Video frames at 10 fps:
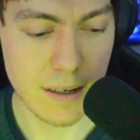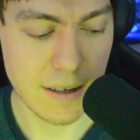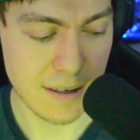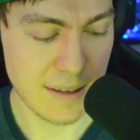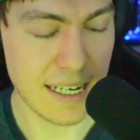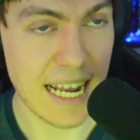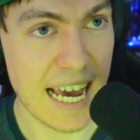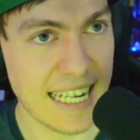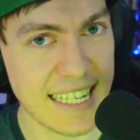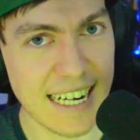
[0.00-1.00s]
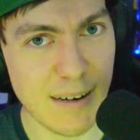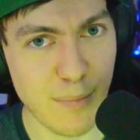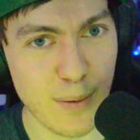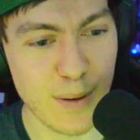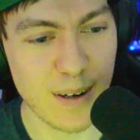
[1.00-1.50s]
that ends up
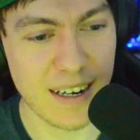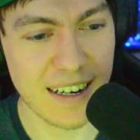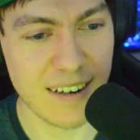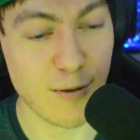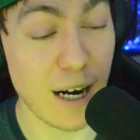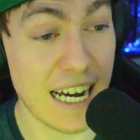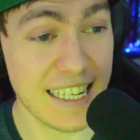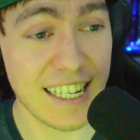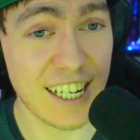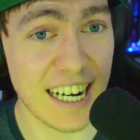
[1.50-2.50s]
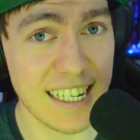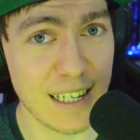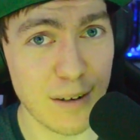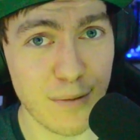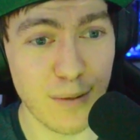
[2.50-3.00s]
or has the chance
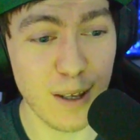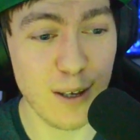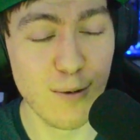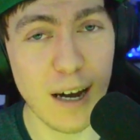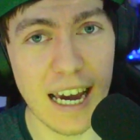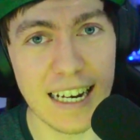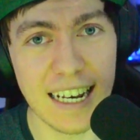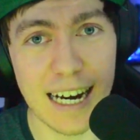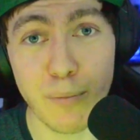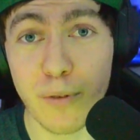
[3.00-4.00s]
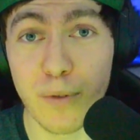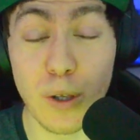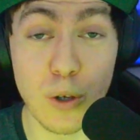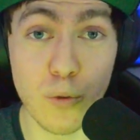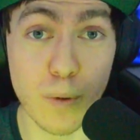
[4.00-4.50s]
of you ending up with the
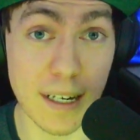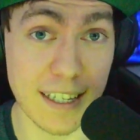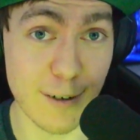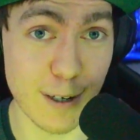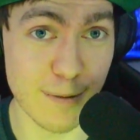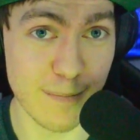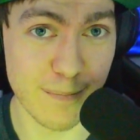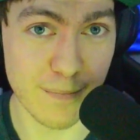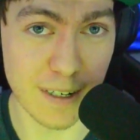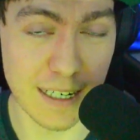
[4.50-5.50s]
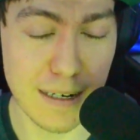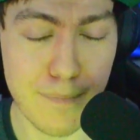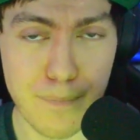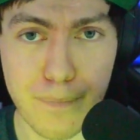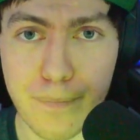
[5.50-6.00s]
you win screen, right?
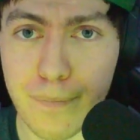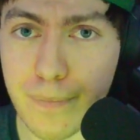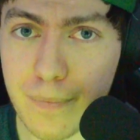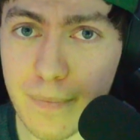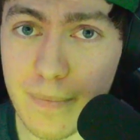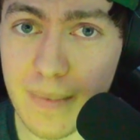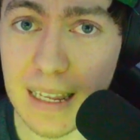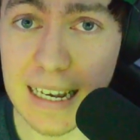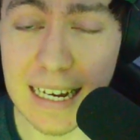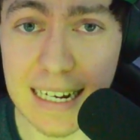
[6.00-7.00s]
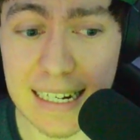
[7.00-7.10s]
And